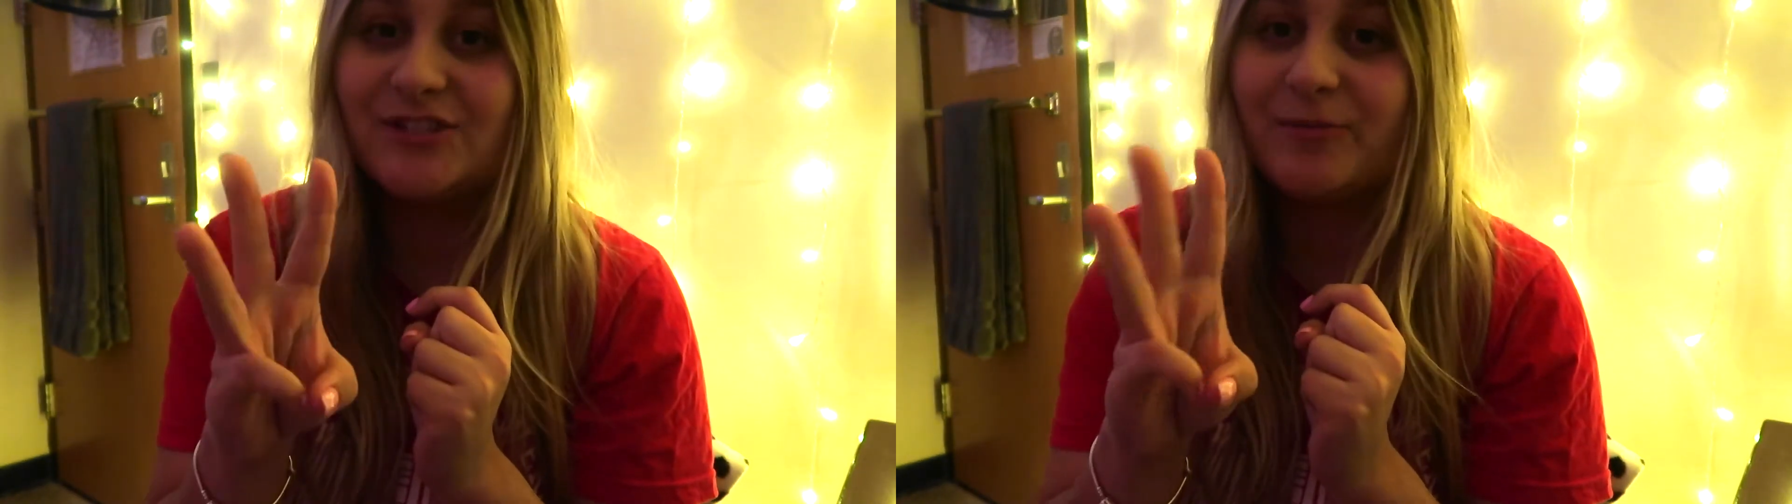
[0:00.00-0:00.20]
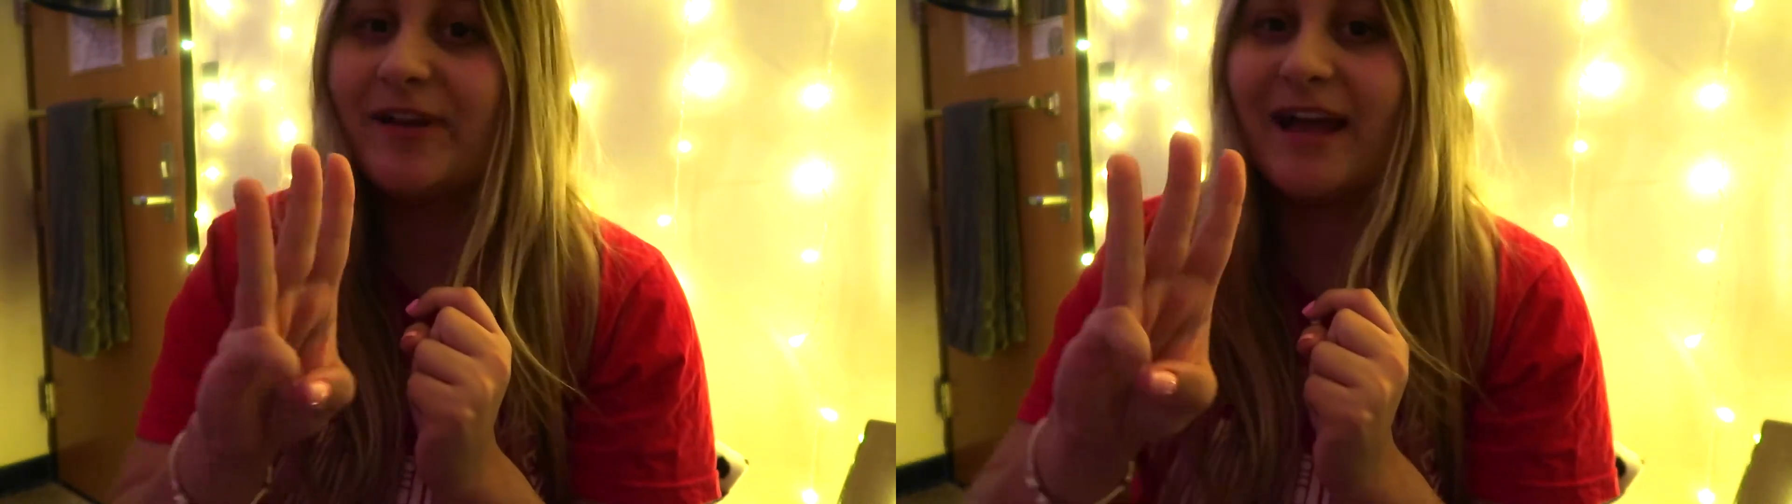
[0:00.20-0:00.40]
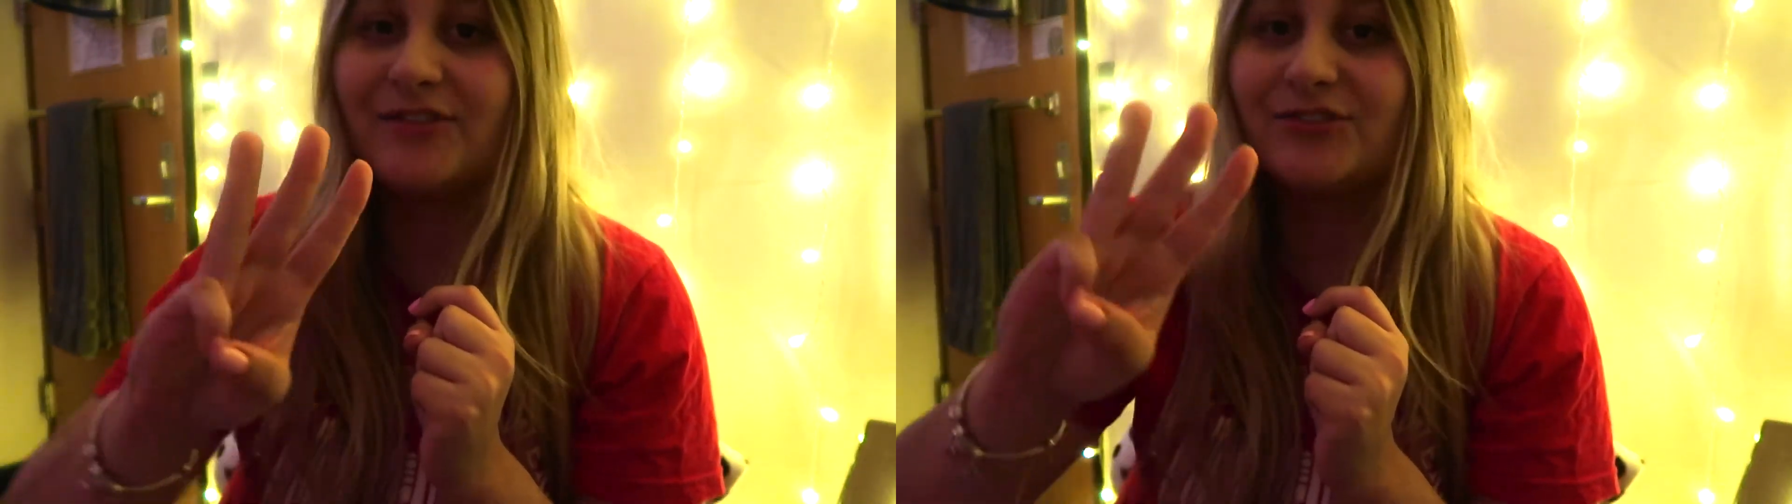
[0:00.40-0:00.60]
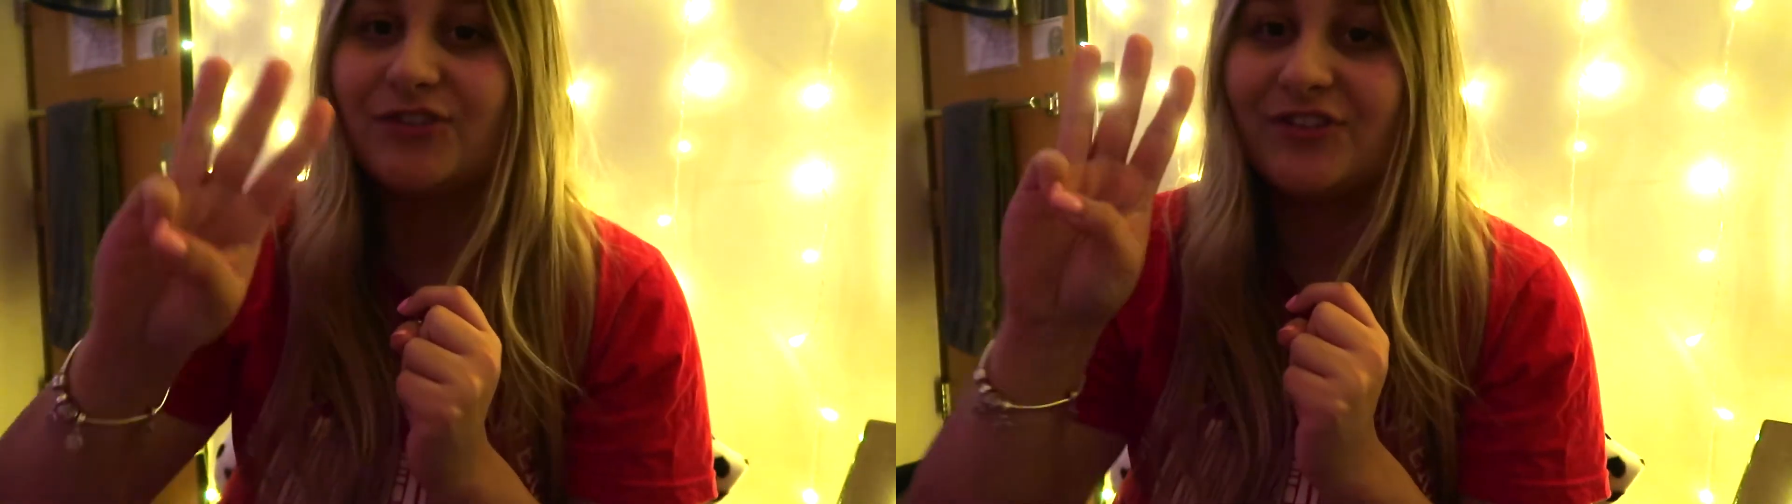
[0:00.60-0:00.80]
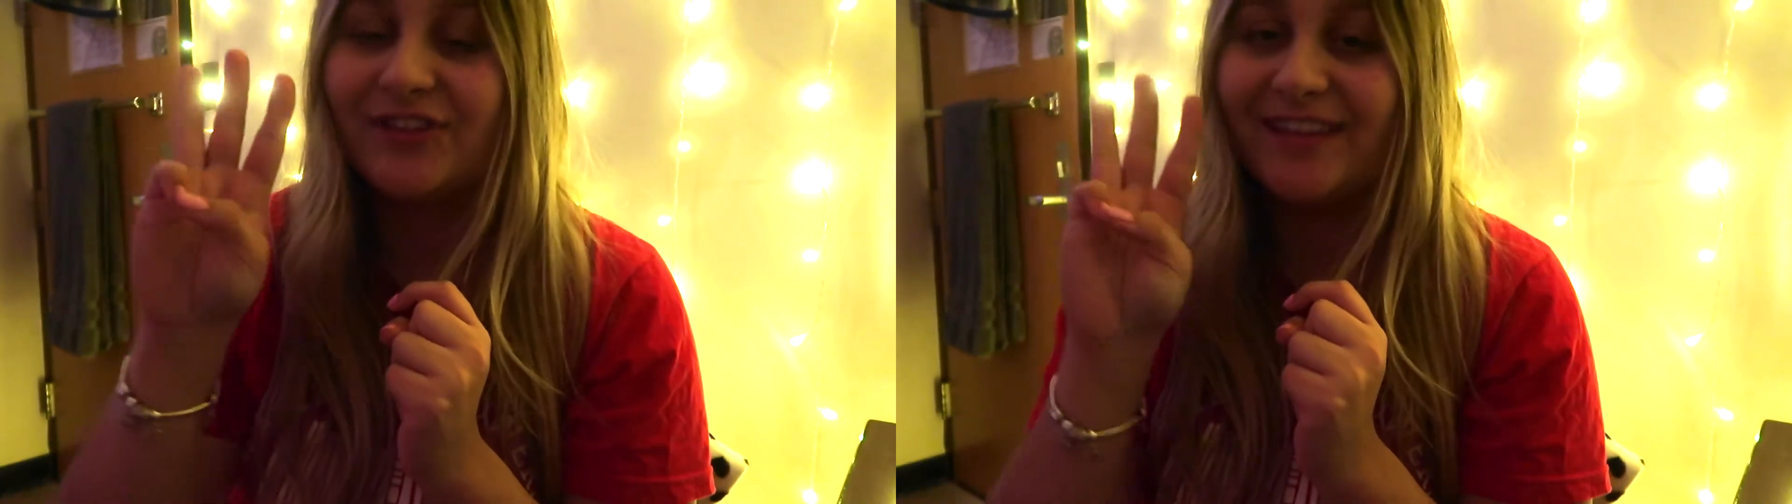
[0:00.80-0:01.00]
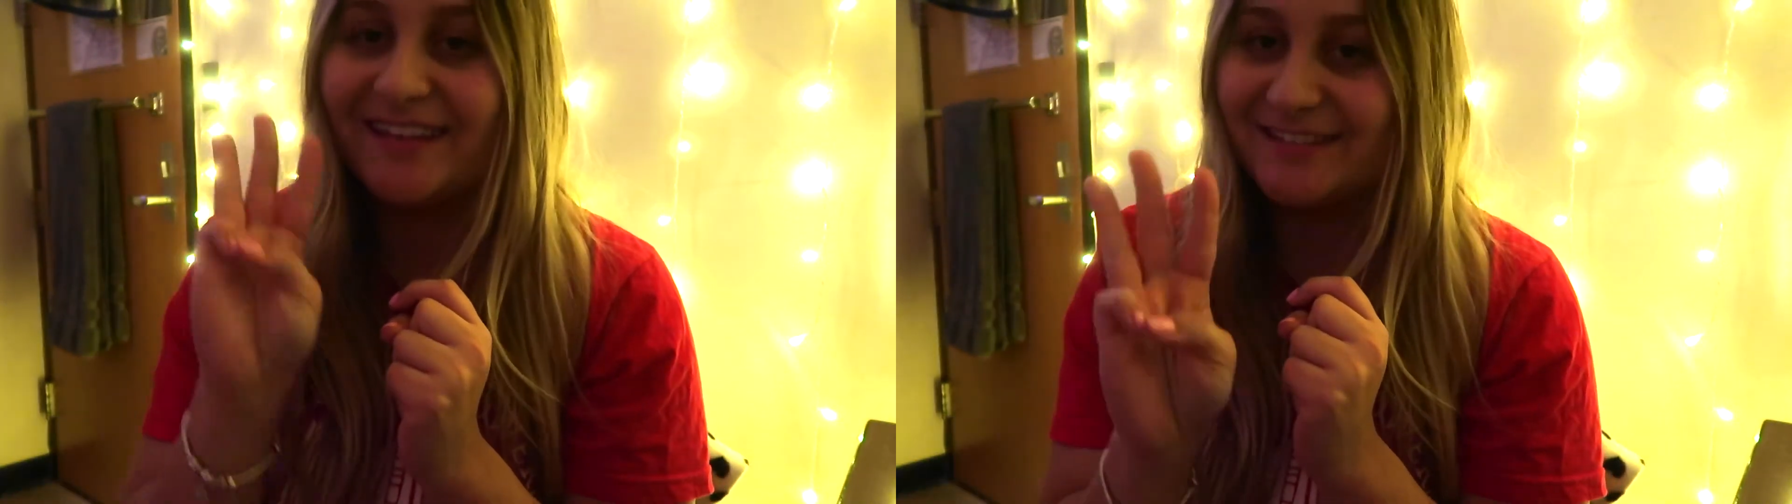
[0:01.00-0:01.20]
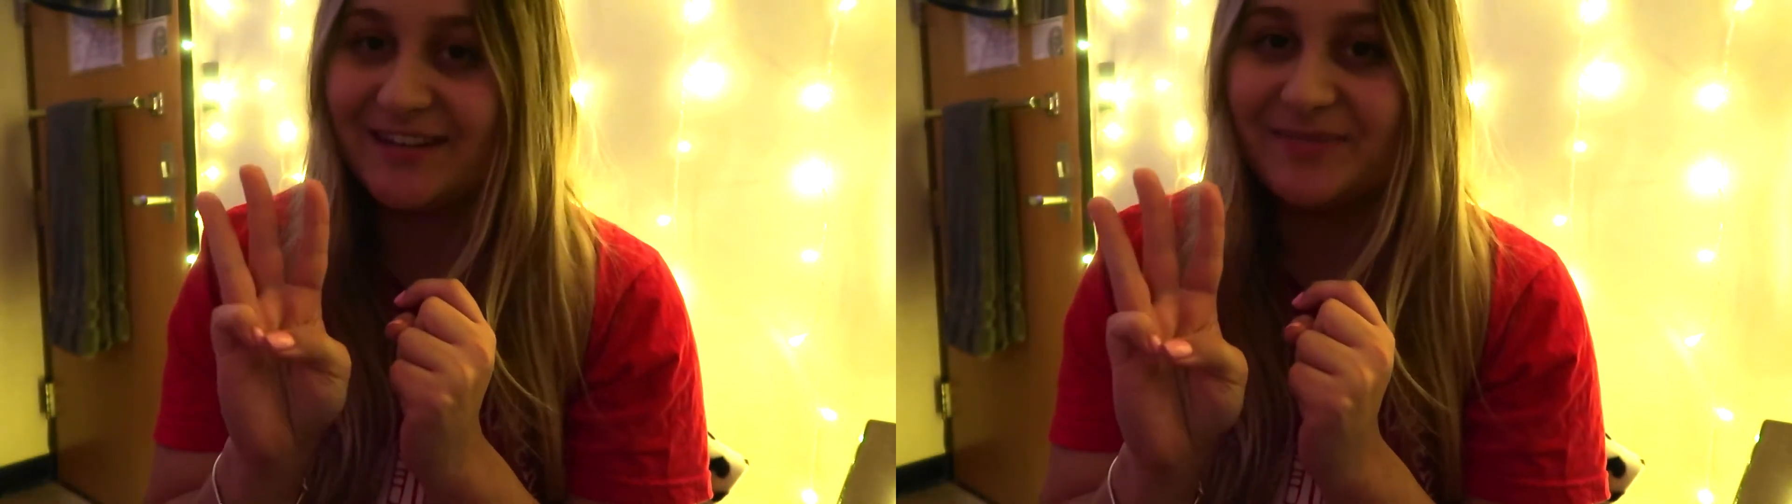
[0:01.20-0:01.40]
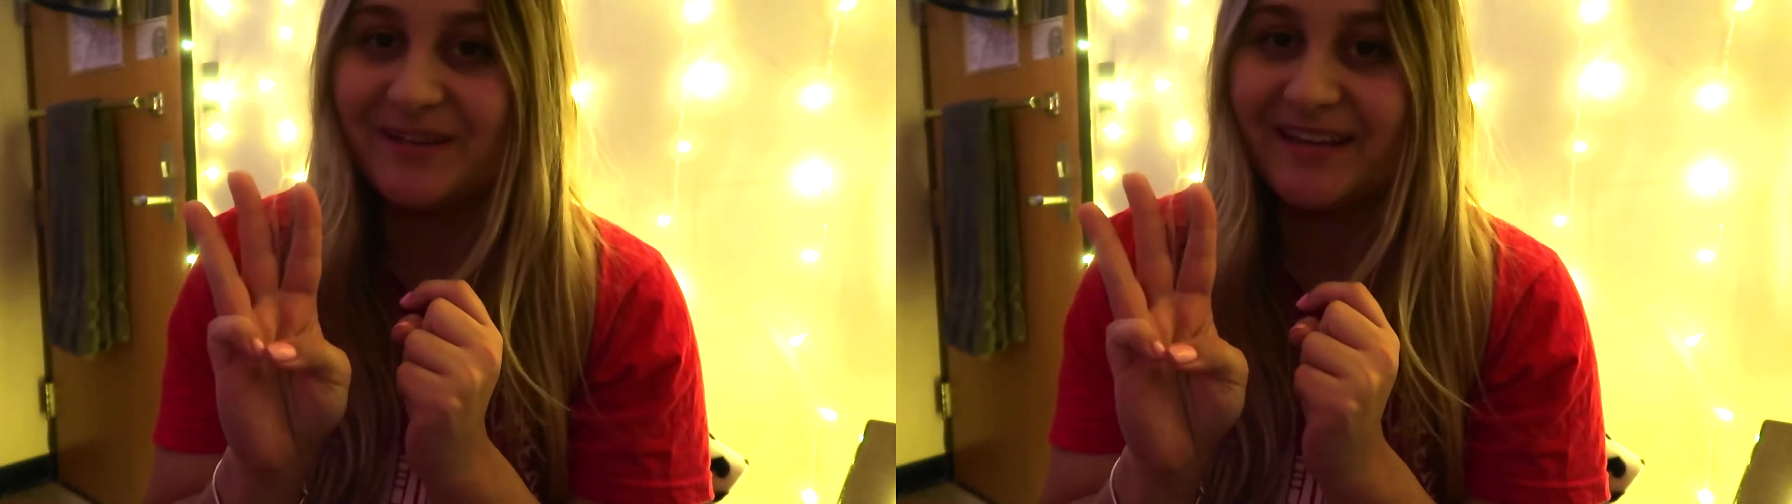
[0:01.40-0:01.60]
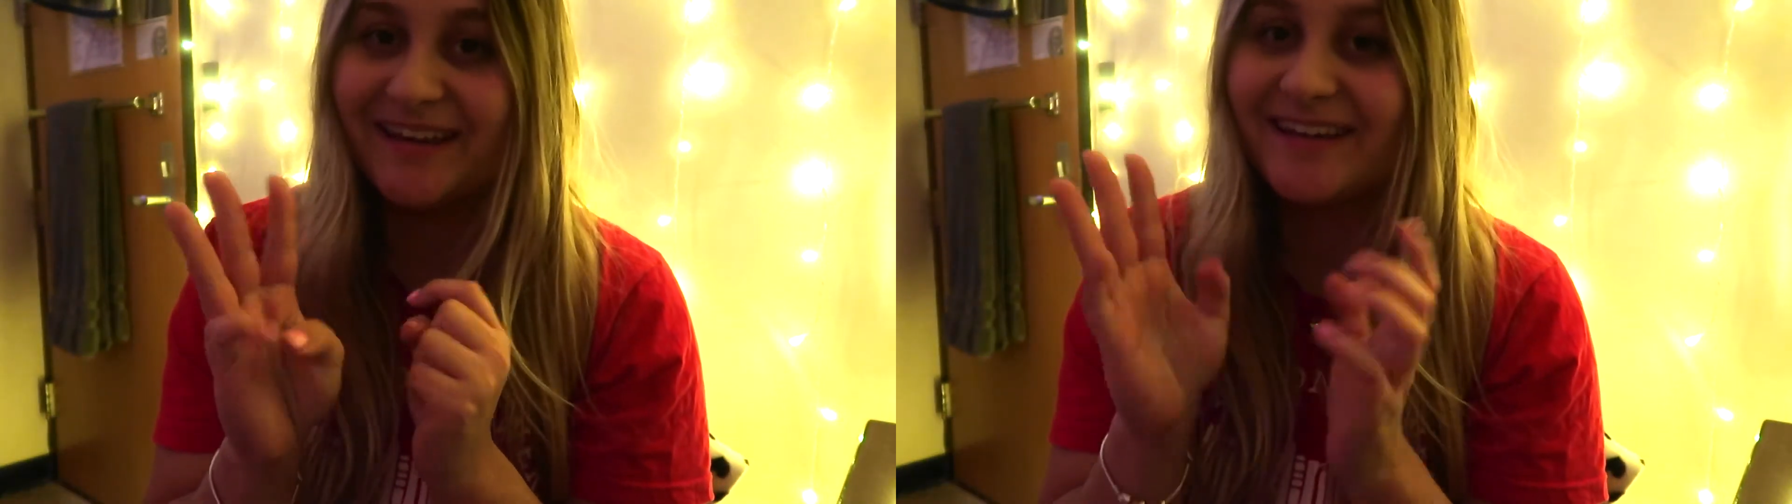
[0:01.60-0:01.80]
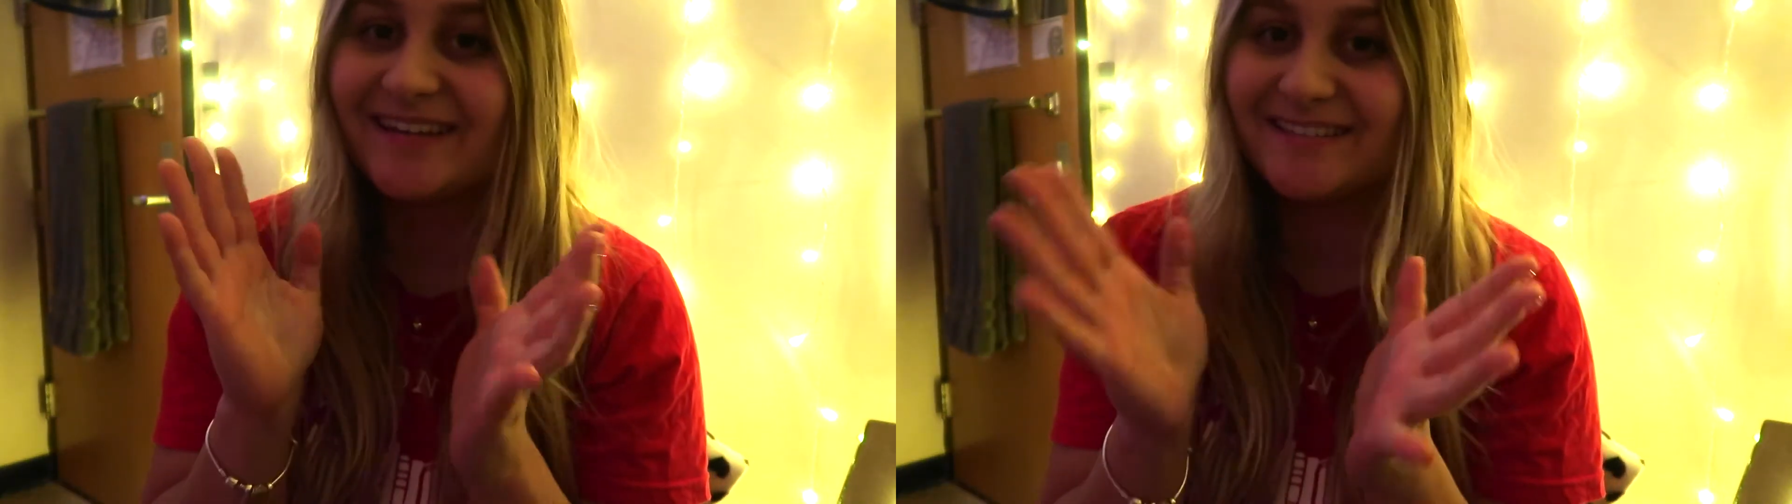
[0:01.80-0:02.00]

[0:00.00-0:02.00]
Supernatural is gonna be